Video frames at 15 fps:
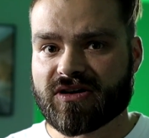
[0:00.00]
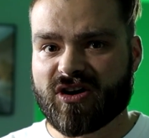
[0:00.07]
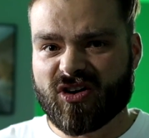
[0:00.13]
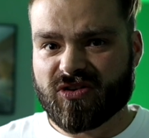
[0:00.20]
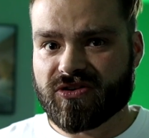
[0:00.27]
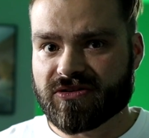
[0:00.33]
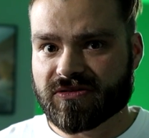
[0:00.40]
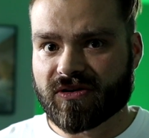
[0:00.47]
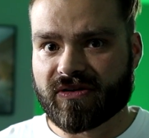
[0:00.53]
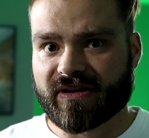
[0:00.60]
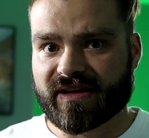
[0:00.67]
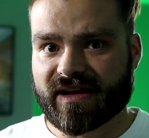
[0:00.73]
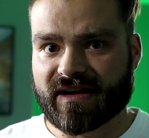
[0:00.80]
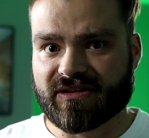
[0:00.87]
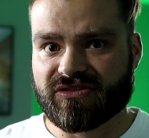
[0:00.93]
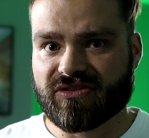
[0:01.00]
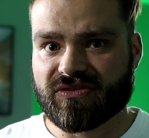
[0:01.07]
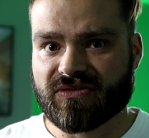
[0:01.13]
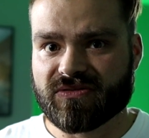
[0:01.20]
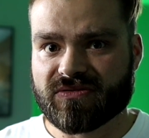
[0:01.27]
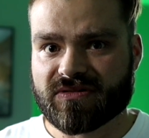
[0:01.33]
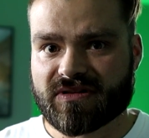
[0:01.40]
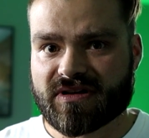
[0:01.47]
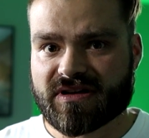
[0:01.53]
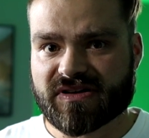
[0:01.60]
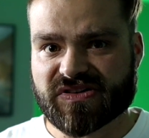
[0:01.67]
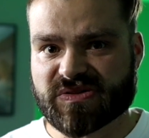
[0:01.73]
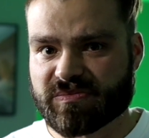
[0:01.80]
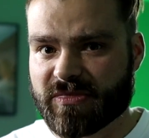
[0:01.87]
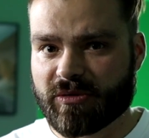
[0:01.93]
All you're learning how to do
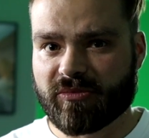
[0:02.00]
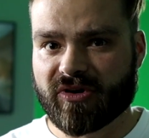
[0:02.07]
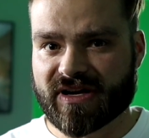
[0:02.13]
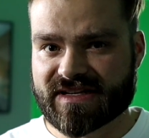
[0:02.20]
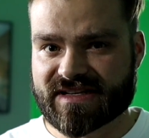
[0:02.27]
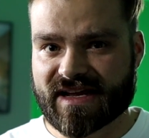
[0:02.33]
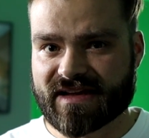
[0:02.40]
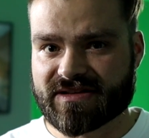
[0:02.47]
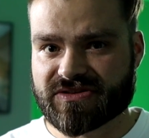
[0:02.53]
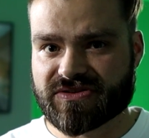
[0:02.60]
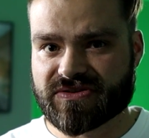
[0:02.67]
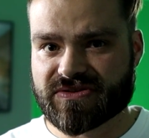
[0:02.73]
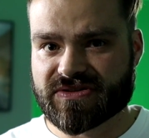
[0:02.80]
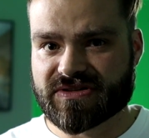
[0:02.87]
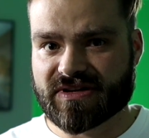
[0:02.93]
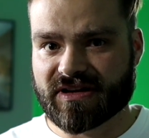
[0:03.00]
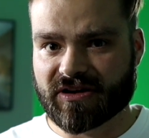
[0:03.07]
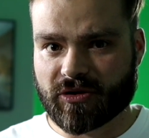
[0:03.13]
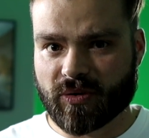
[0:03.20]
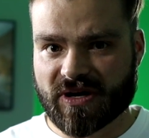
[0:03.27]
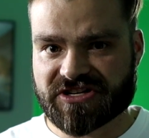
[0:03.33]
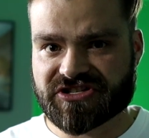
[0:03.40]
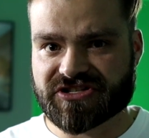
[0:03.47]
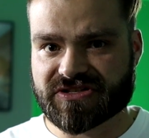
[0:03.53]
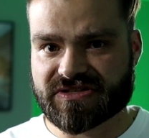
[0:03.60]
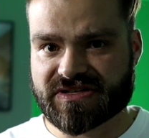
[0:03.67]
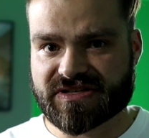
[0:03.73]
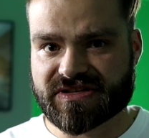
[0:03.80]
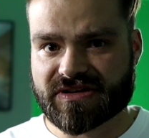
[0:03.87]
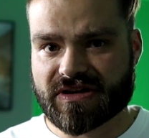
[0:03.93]
is memorize answers and
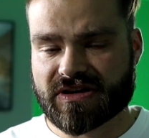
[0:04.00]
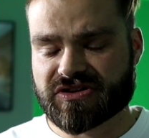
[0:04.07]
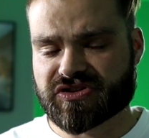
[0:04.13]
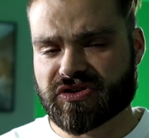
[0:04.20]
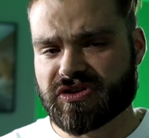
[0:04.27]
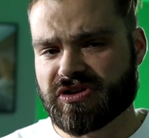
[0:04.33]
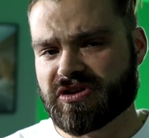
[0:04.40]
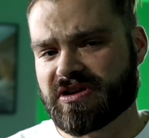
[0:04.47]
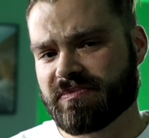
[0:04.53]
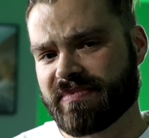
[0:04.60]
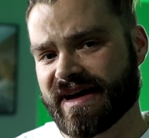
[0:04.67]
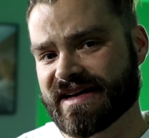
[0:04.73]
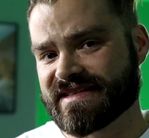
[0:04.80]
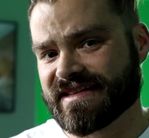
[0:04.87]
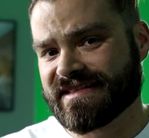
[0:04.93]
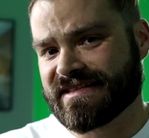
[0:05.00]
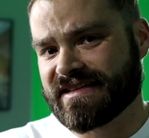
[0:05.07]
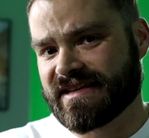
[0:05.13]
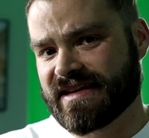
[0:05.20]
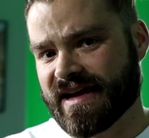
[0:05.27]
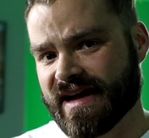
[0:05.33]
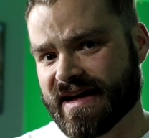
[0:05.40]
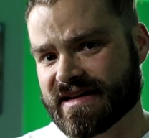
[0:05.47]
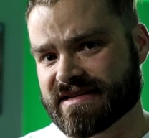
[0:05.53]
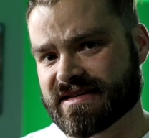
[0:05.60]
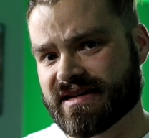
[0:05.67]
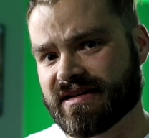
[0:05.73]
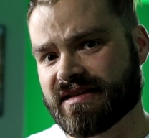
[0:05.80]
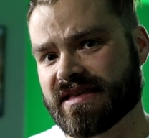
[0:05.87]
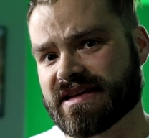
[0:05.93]
questions so that you can pass a
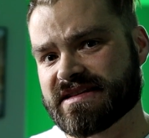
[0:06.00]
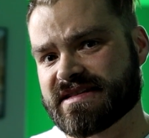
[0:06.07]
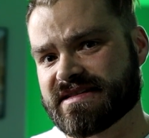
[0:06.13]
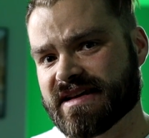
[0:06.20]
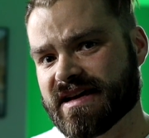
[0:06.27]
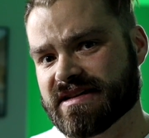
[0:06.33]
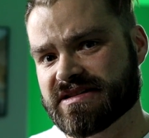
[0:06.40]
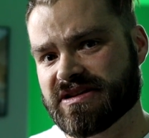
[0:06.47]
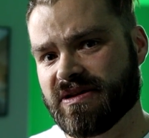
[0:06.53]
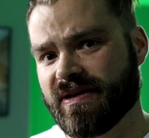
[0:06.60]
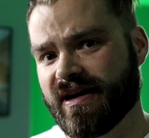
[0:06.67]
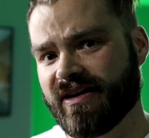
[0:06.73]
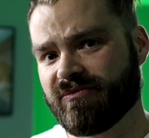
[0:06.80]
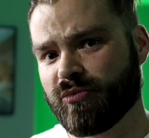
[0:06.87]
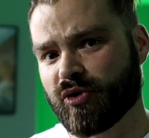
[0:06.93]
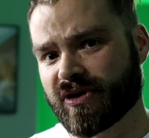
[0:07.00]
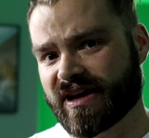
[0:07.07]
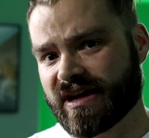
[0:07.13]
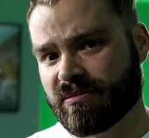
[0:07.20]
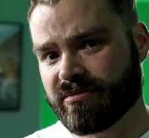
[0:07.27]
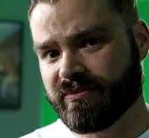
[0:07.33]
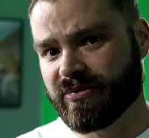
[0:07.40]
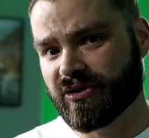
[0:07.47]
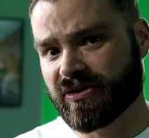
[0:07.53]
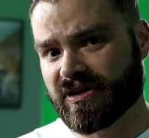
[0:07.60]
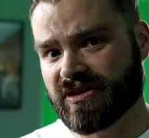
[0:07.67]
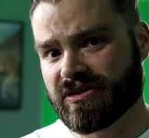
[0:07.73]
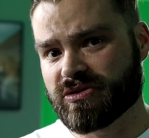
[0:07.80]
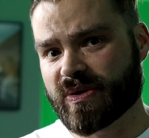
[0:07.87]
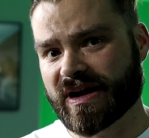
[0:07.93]
test that says you have more capability
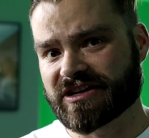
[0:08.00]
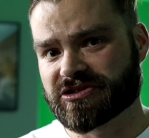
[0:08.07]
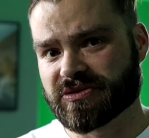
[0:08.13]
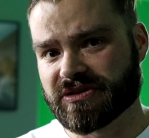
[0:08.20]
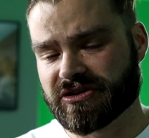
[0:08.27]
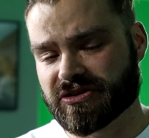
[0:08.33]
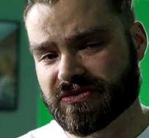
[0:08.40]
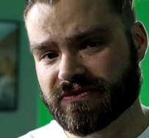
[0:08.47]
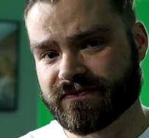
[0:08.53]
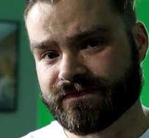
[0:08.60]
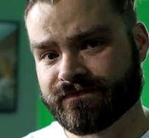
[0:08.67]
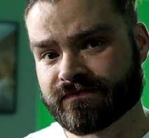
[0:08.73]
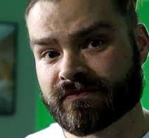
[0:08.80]
than you actually do.